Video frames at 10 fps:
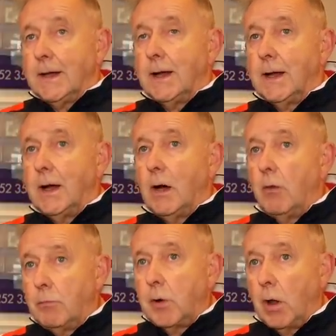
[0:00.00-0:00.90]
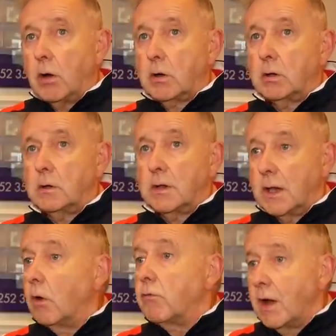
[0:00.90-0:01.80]
On block, they're
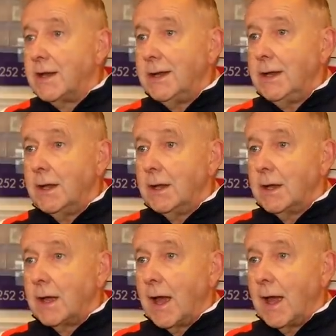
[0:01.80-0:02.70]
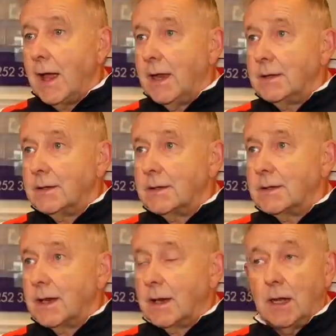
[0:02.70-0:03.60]
not ready. And
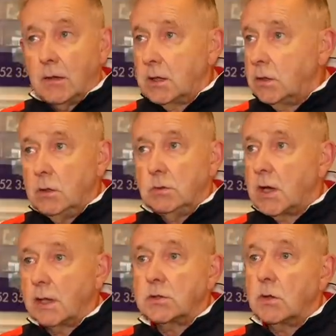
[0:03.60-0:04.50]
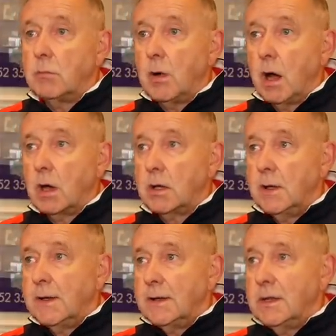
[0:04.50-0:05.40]
again, I think you touched on, Mark,
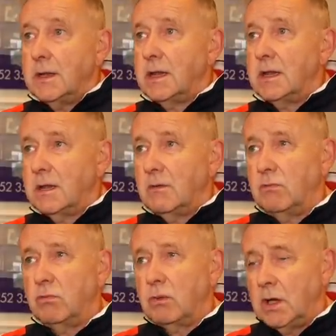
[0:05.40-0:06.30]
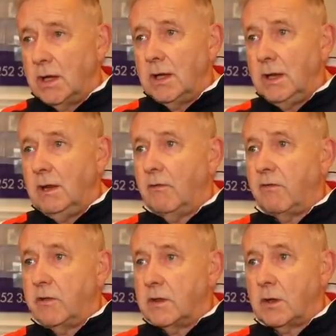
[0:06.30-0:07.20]
this is a really
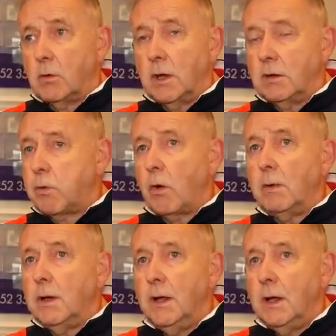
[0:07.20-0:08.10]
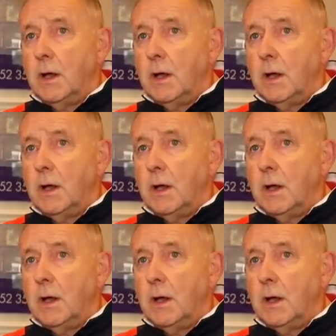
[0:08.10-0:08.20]
physical, it's probably,